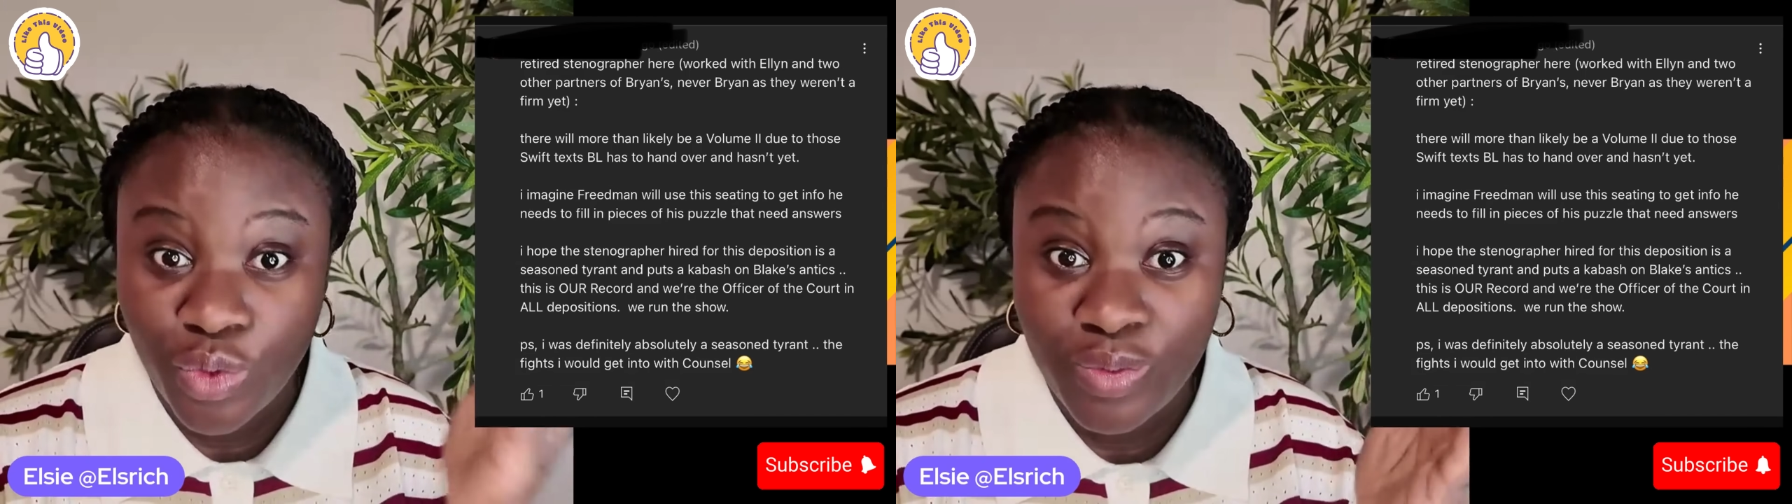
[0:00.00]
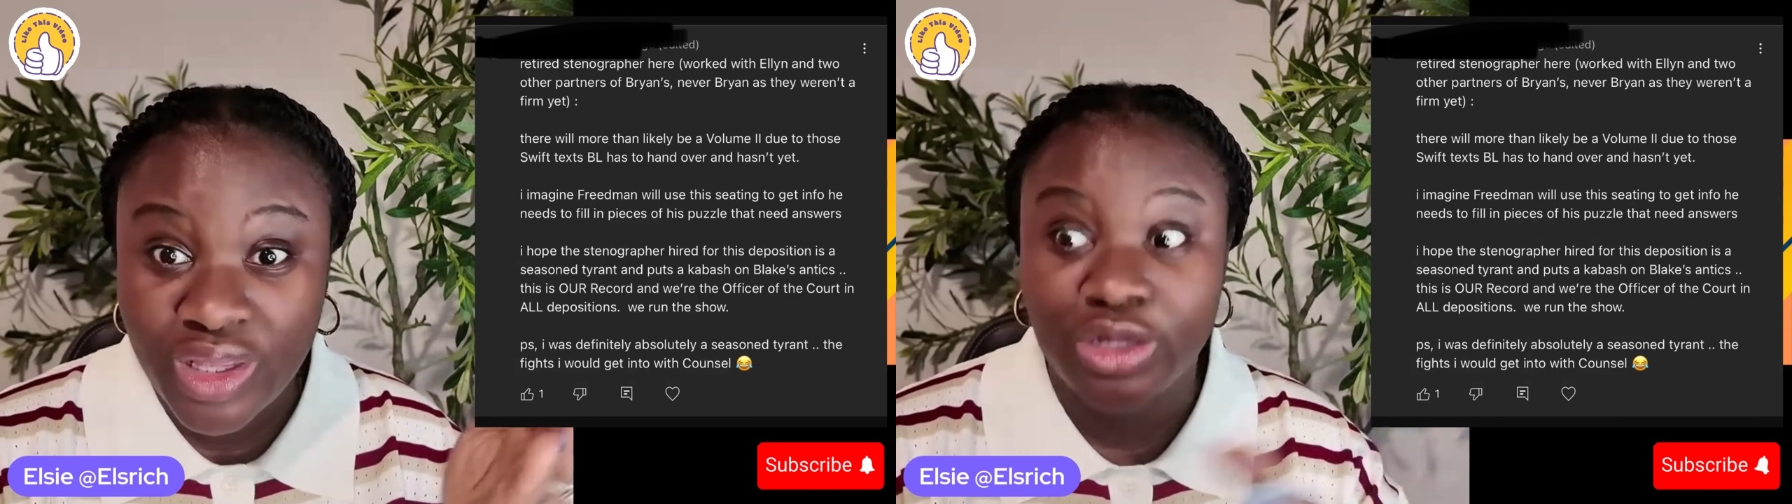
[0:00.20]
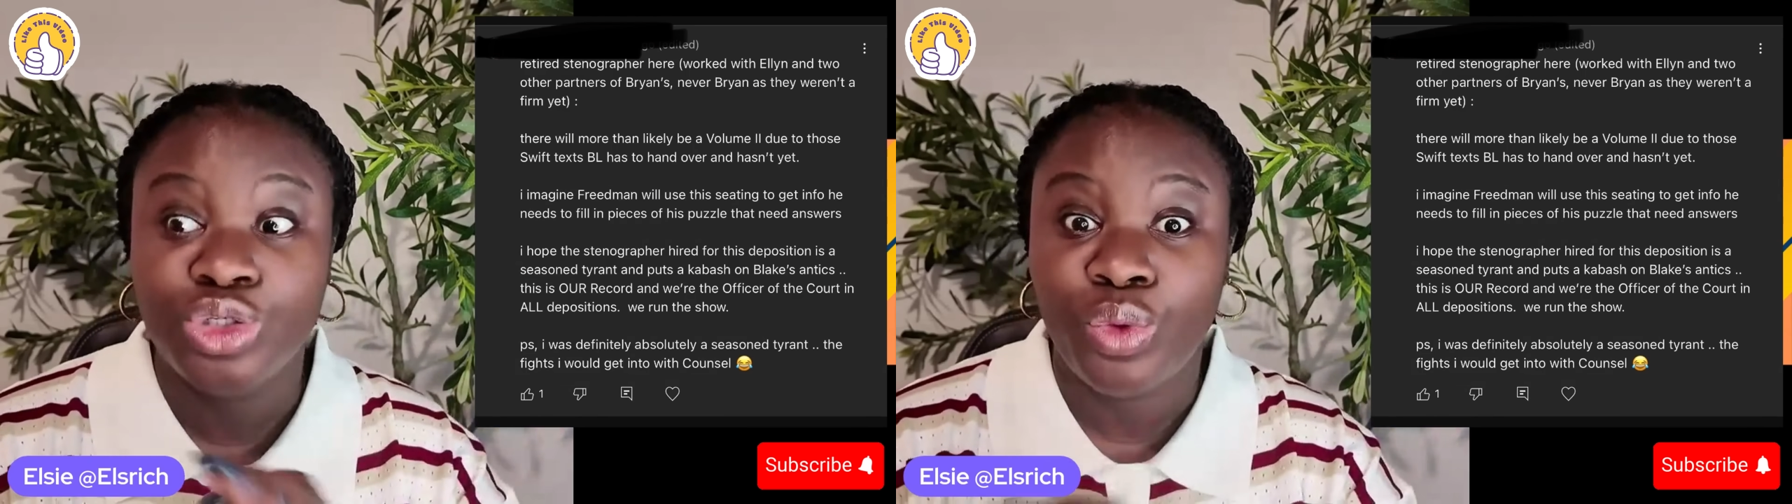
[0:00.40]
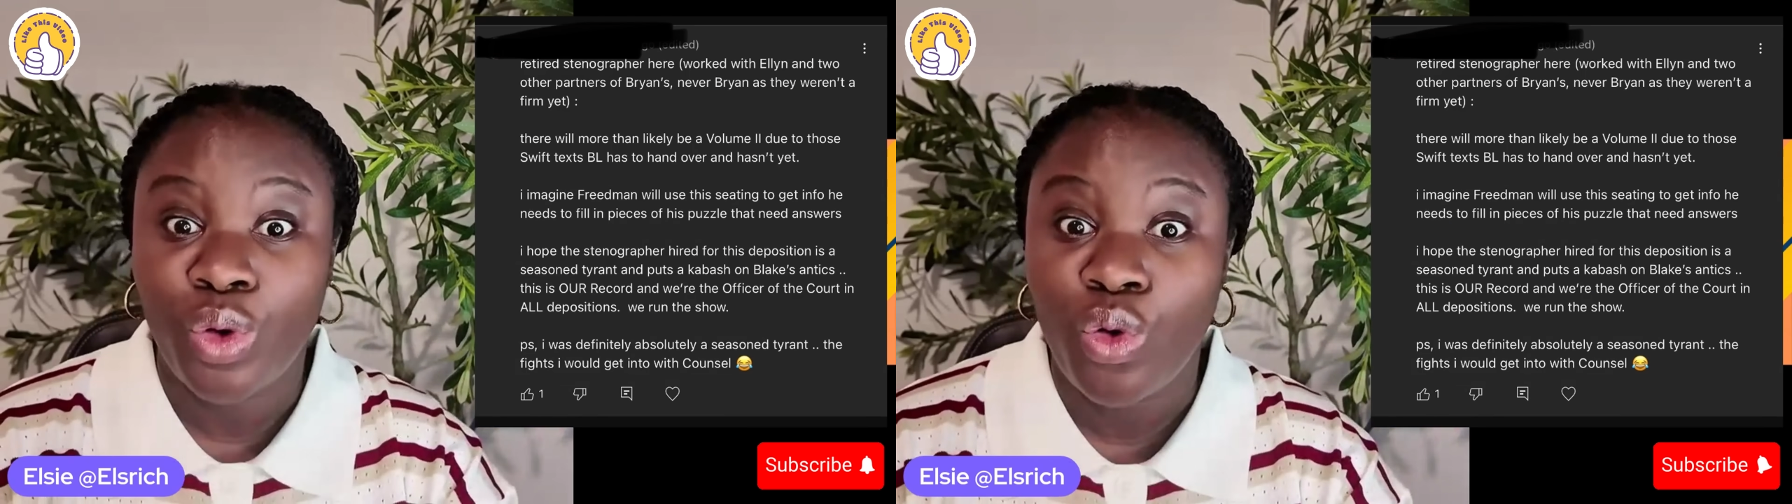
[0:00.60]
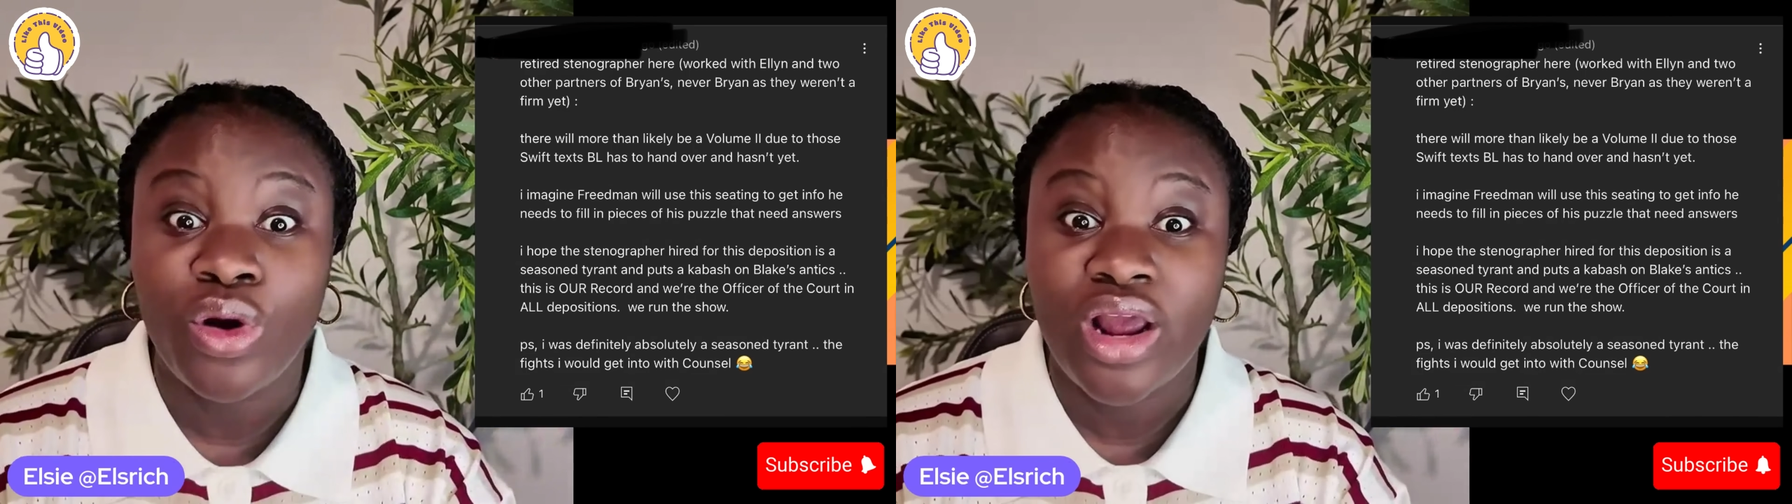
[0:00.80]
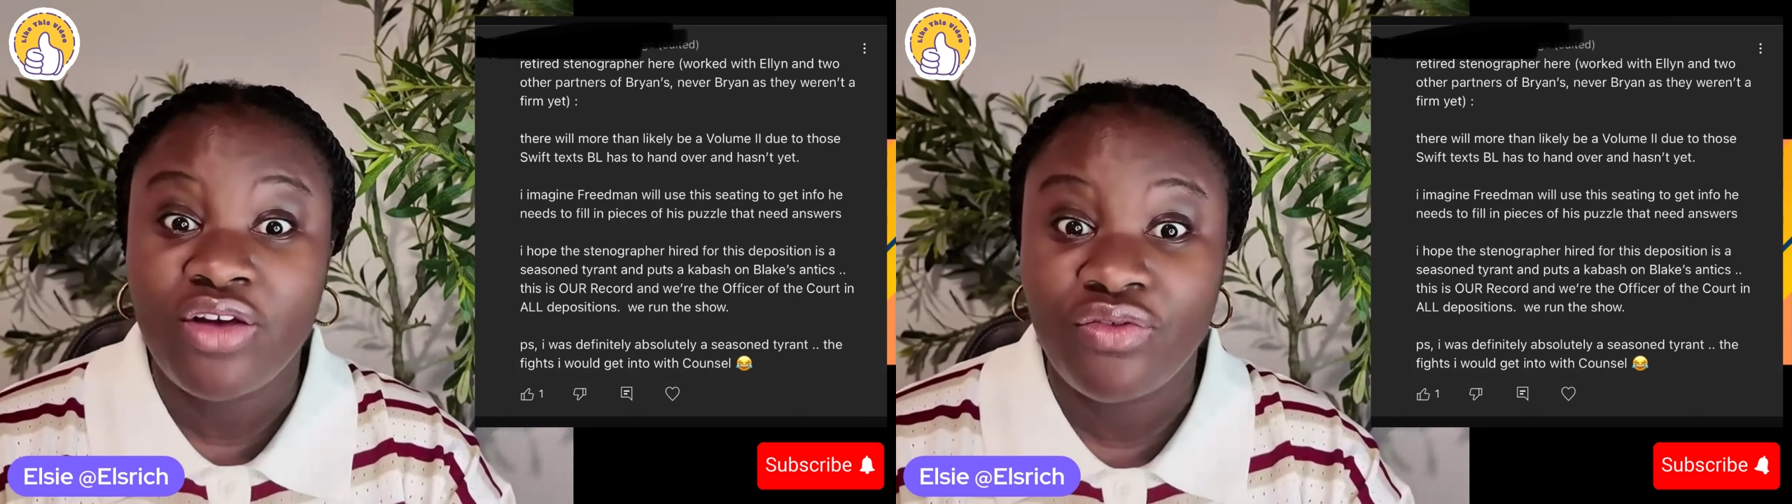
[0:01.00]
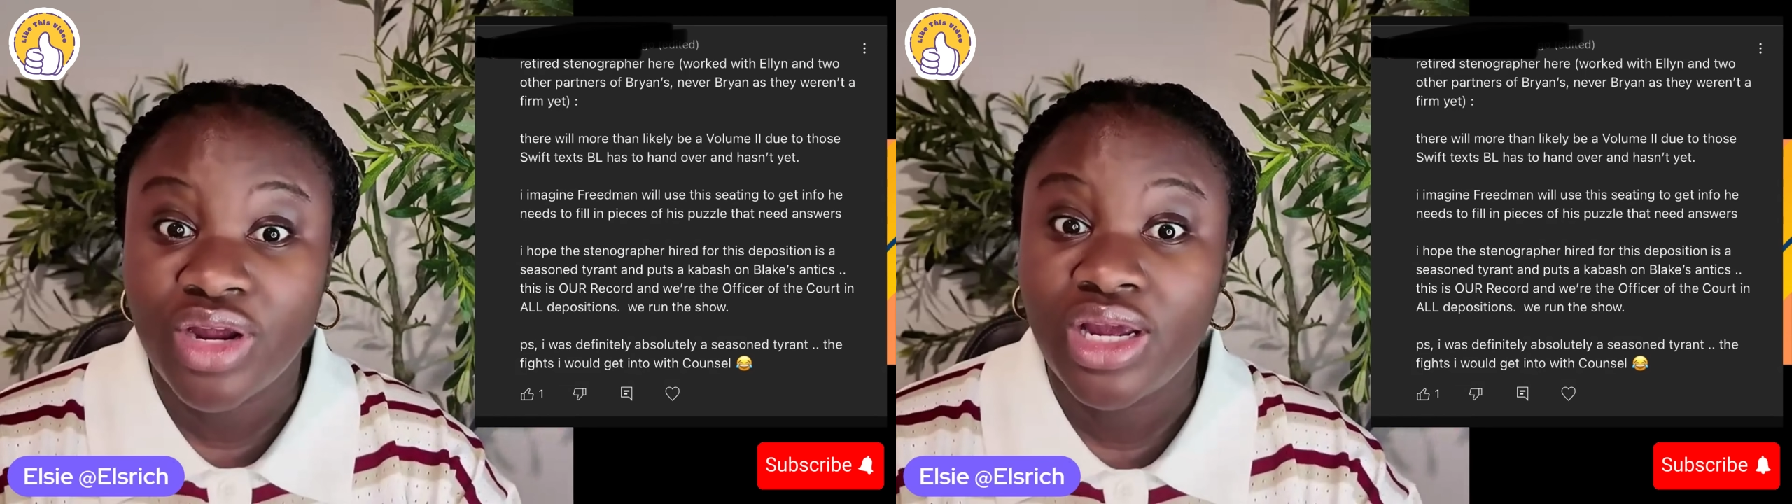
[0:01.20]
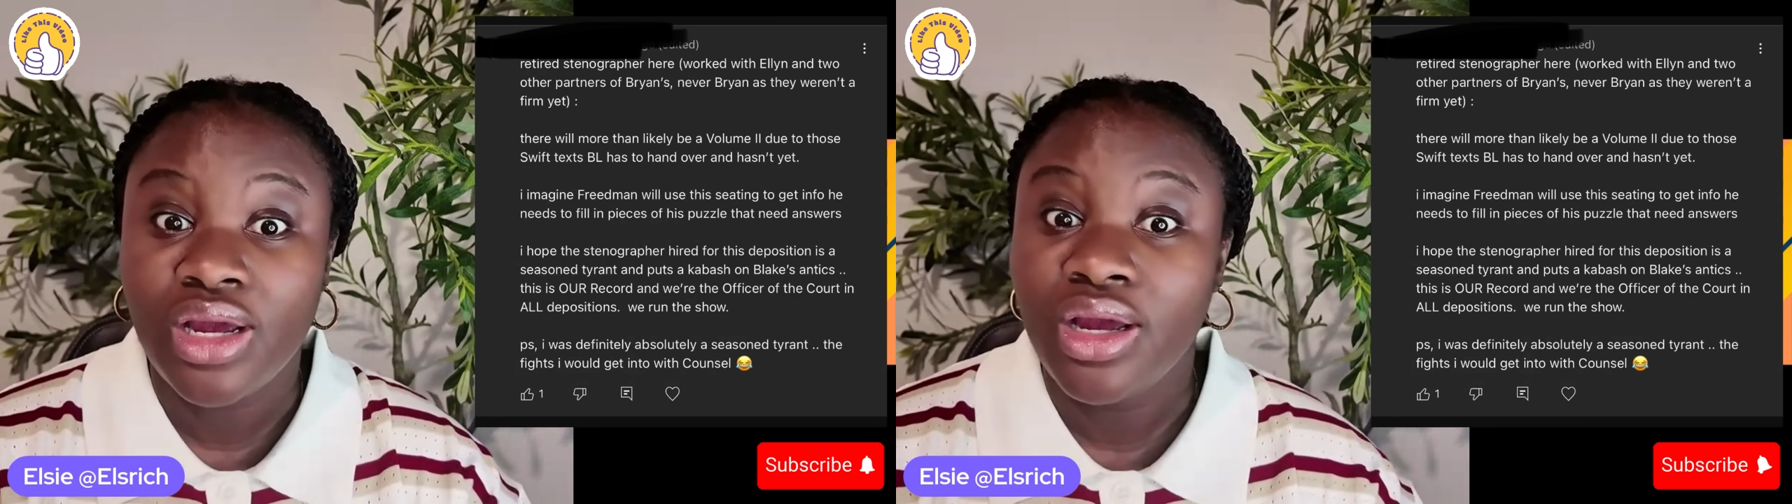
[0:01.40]
be there to record
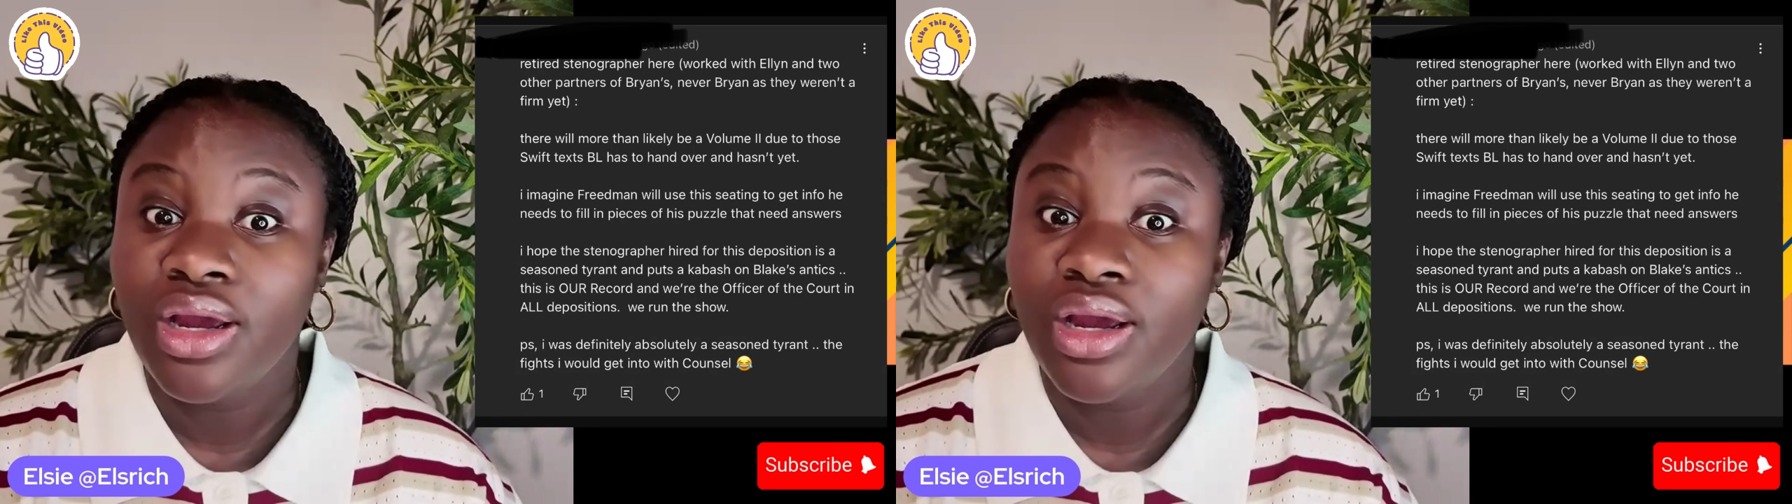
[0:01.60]
every